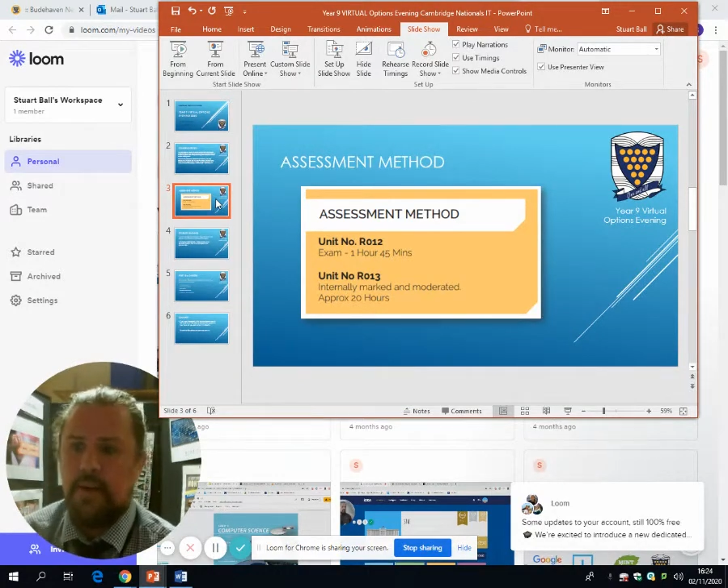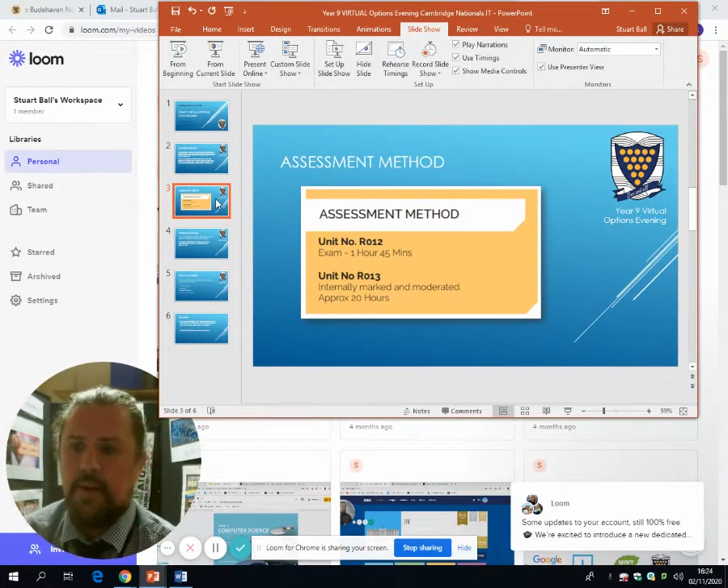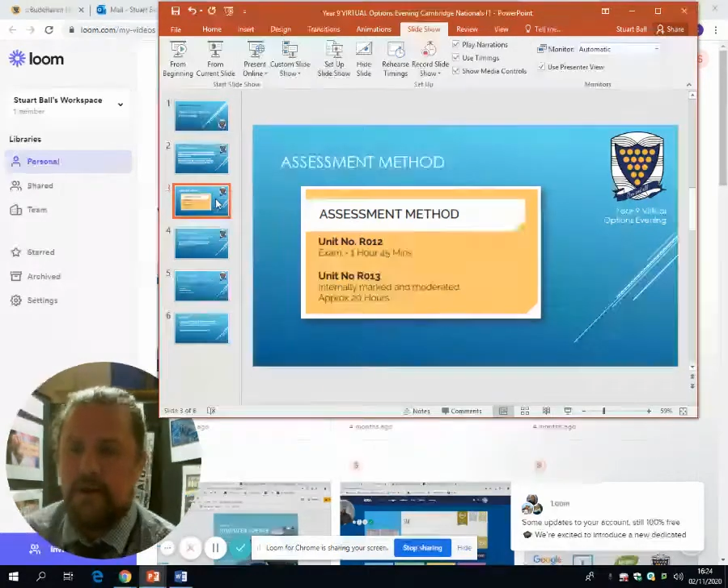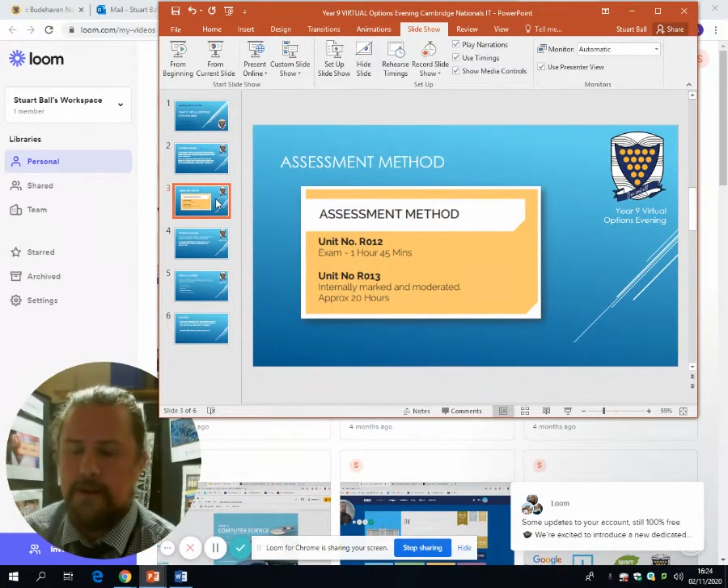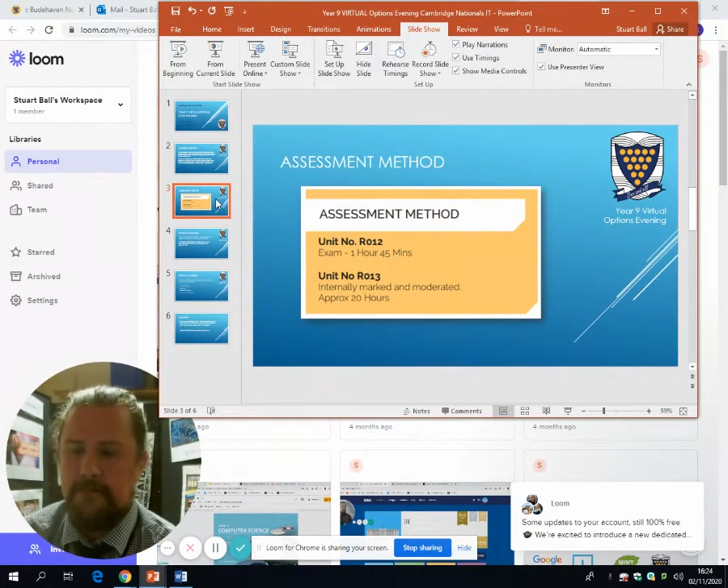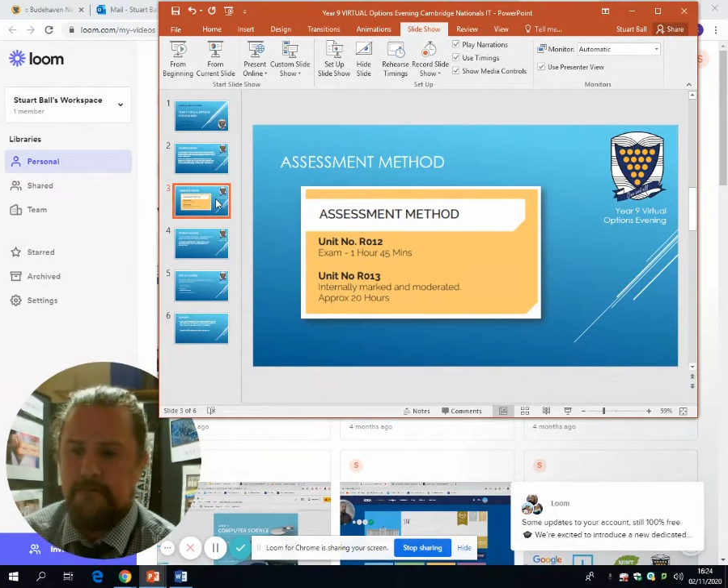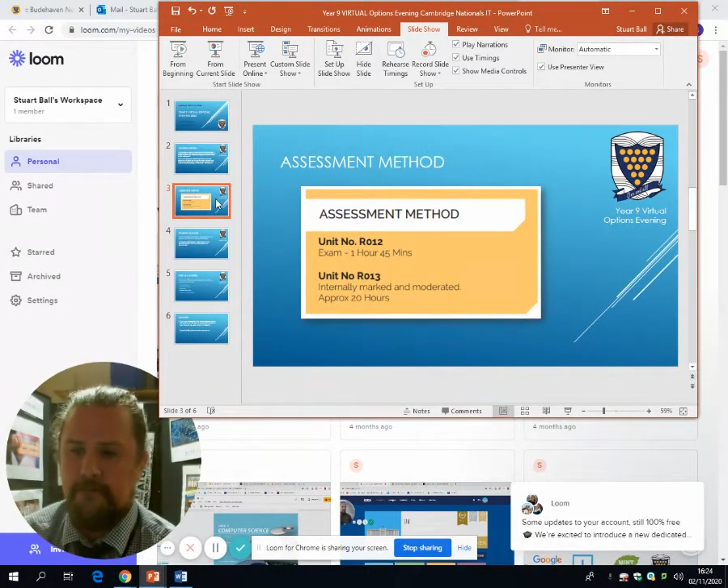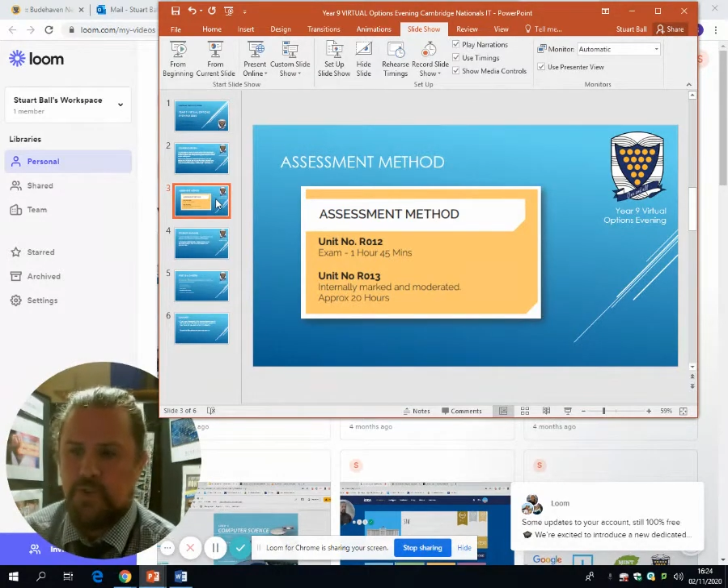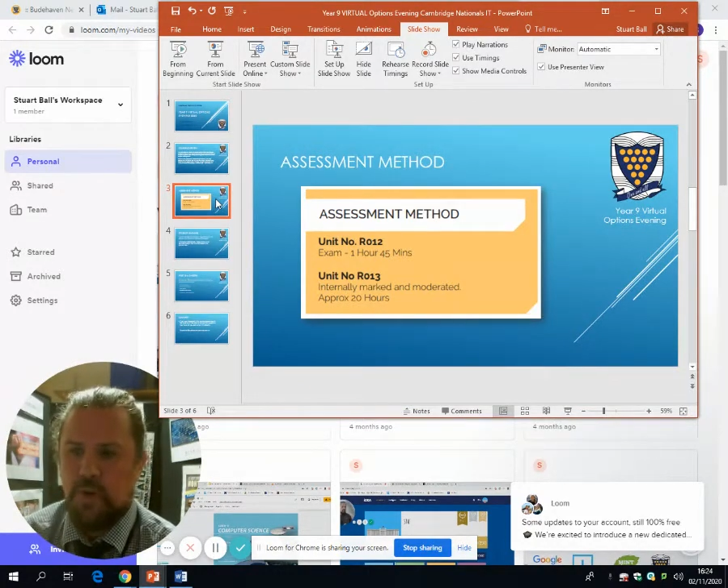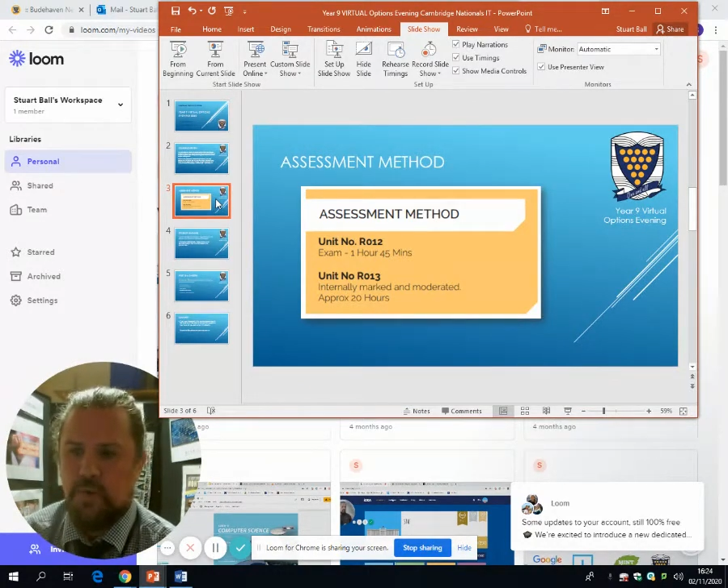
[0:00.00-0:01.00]

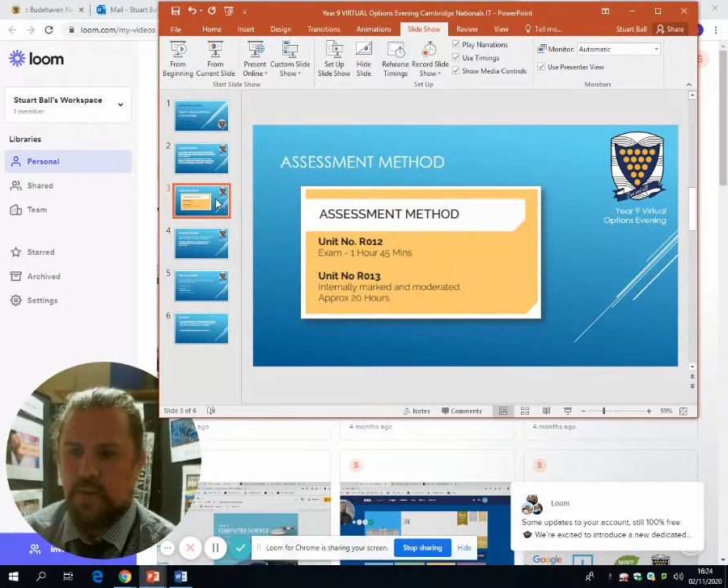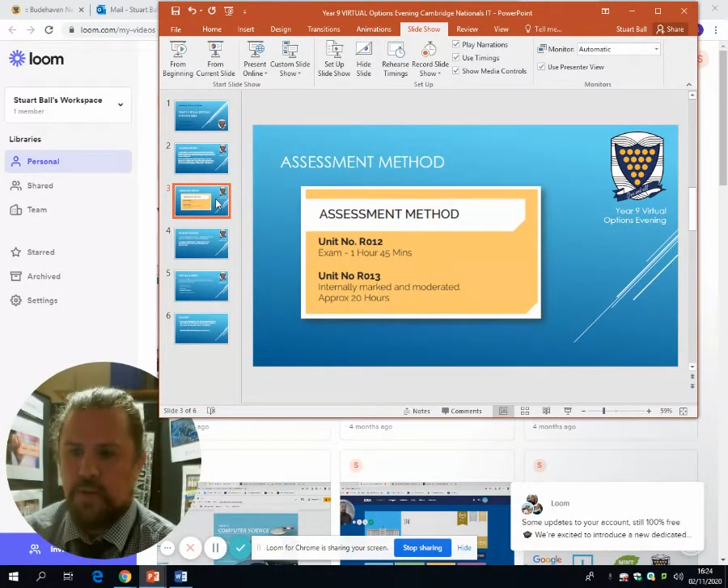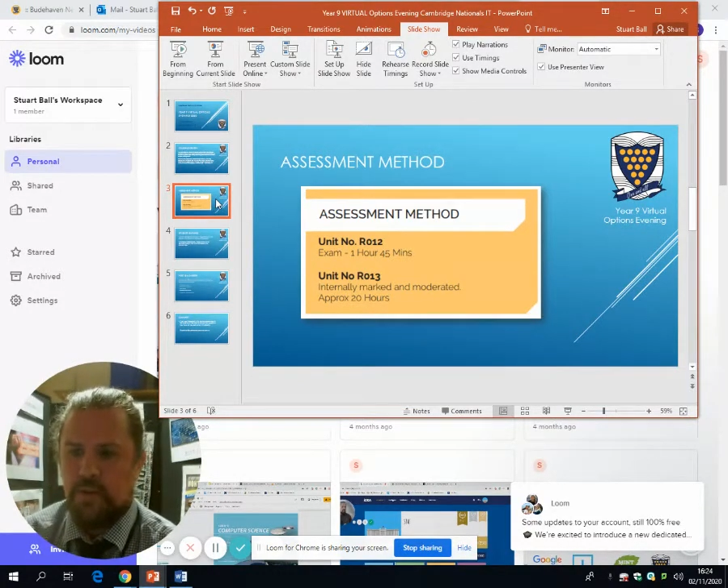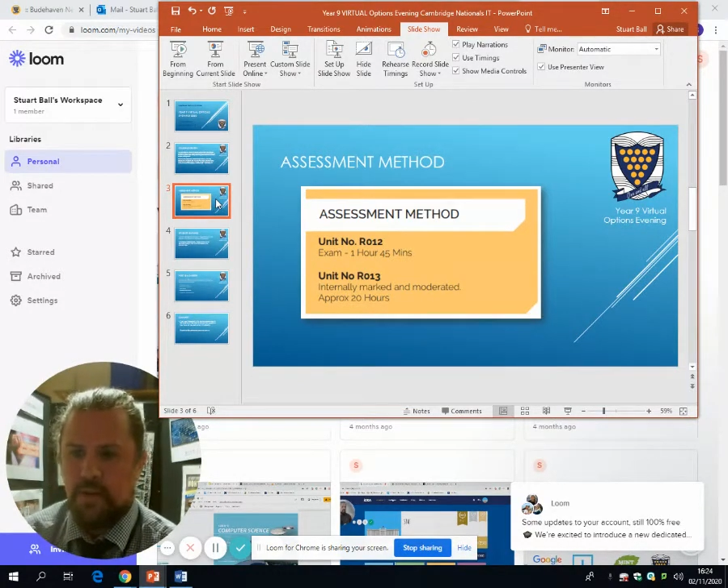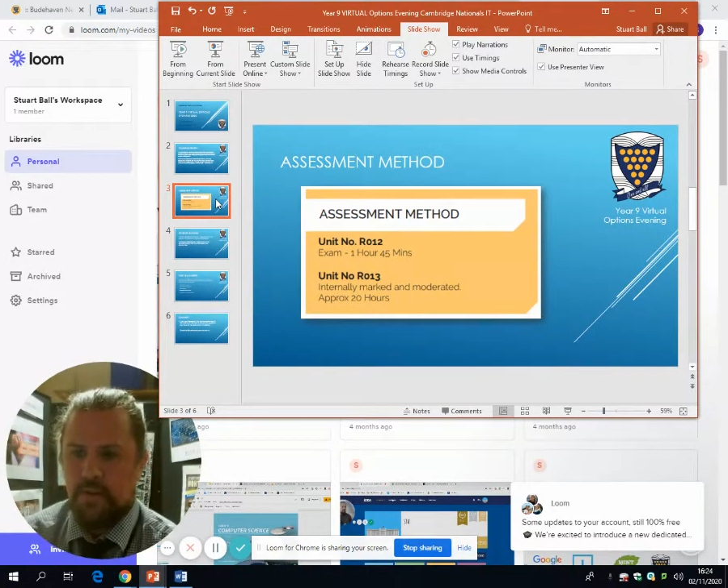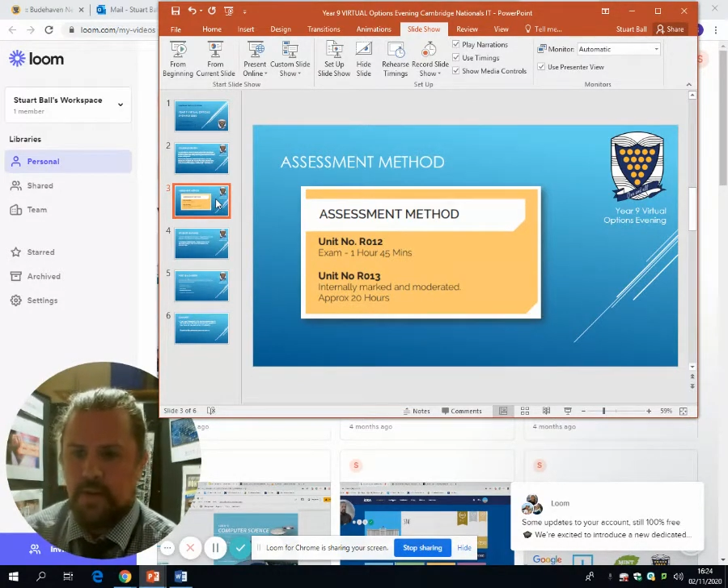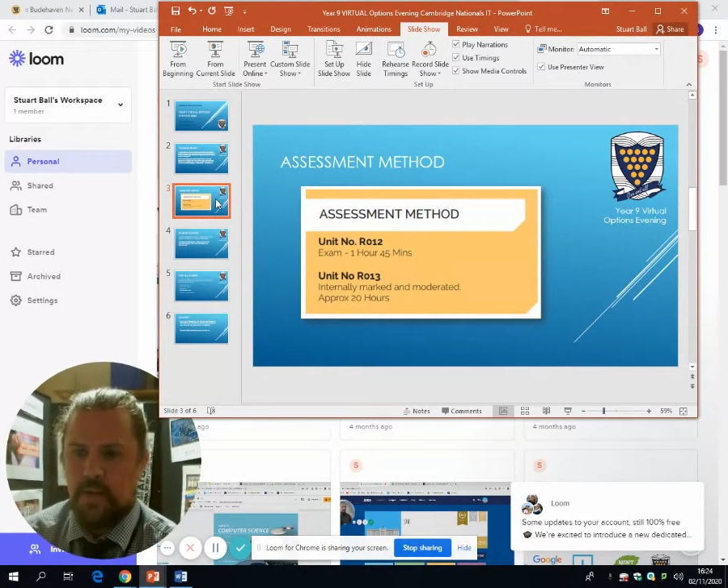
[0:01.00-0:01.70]
So the